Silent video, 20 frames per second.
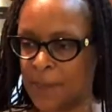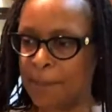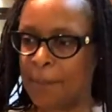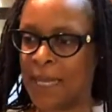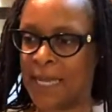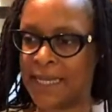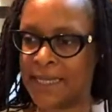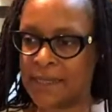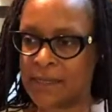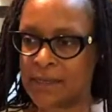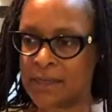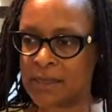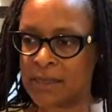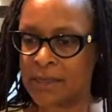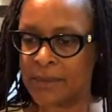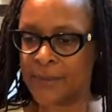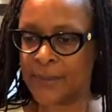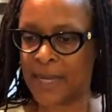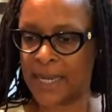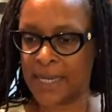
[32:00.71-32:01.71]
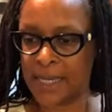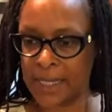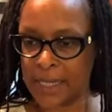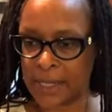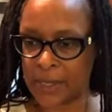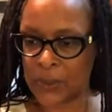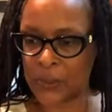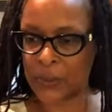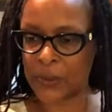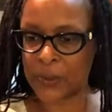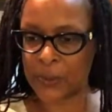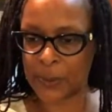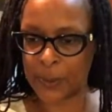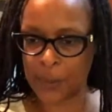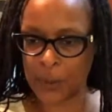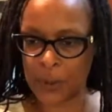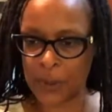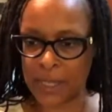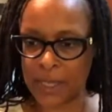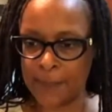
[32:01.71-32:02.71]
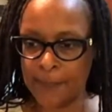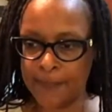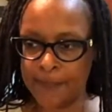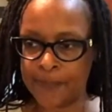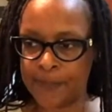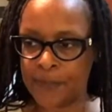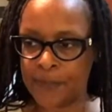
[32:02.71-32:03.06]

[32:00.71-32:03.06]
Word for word: bites right here with the whipped cream.